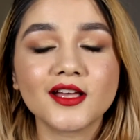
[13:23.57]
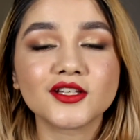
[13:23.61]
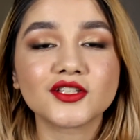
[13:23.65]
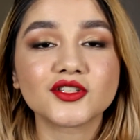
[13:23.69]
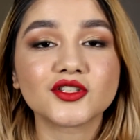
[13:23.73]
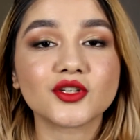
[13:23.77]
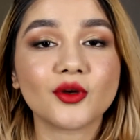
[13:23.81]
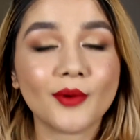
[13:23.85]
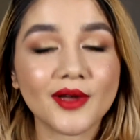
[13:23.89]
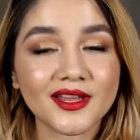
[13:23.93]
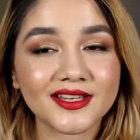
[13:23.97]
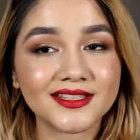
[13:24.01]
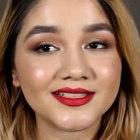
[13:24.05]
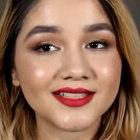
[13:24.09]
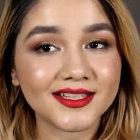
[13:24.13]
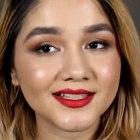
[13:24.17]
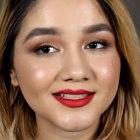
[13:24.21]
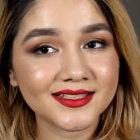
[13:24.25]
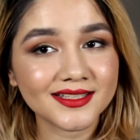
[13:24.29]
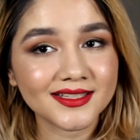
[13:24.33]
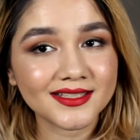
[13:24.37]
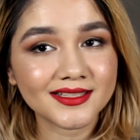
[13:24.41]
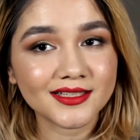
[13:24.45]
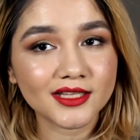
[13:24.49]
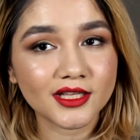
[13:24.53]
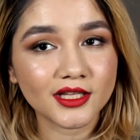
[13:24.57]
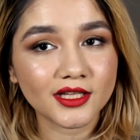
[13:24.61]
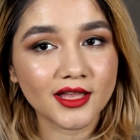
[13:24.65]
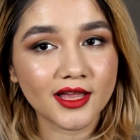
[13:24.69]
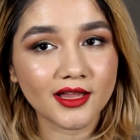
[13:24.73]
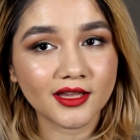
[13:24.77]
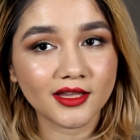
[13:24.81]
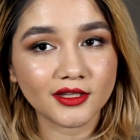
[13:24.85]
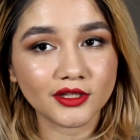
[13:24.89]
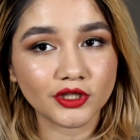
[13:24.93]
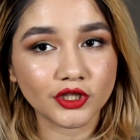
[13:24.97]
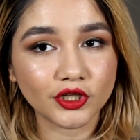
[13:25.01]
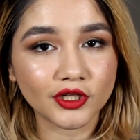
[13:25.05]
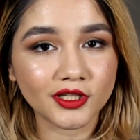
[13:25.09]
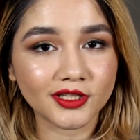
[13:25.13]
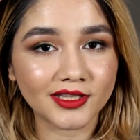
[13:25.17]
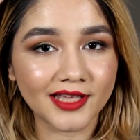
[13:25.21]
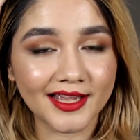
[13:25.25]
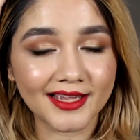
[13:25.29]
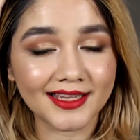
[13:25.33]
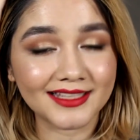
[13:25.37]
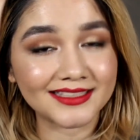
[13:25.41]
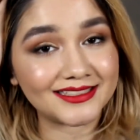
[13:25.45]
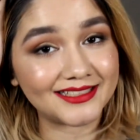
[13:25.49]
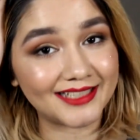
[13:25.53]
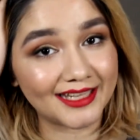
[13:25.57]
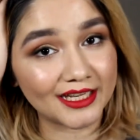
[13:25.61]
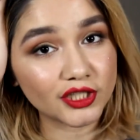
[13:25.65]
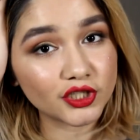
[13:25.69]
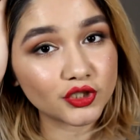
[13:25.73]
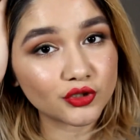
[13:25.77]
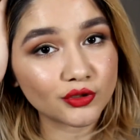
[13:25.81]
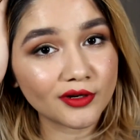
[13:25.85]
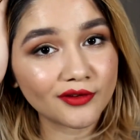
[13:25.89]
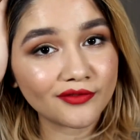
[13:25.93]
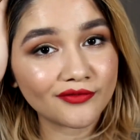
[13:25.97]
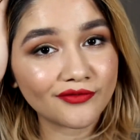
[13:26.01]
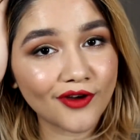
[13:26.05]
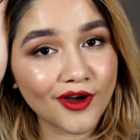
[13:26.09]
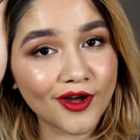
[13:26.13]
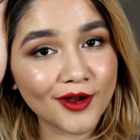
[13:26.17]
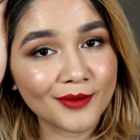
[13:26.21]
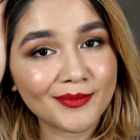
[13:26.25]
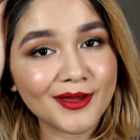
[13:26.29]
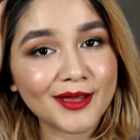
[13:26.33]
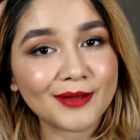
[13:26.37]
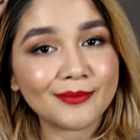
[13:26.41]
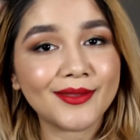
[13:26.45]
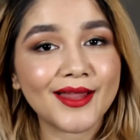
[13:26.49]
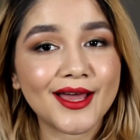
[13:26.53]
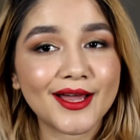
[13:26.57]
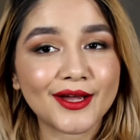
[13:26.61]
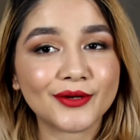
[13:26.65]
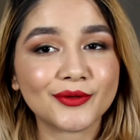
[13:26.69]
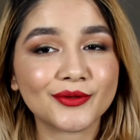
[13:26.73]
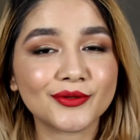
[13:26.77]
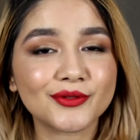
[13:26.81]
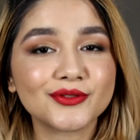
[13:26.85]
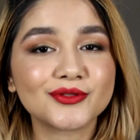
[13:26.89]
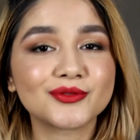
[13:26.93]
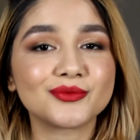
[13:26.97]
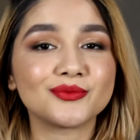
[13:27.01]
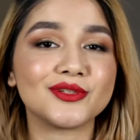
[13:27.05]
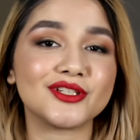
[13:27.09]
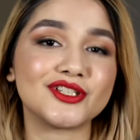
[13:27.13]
so it doesn't look like dandruff on my black roots,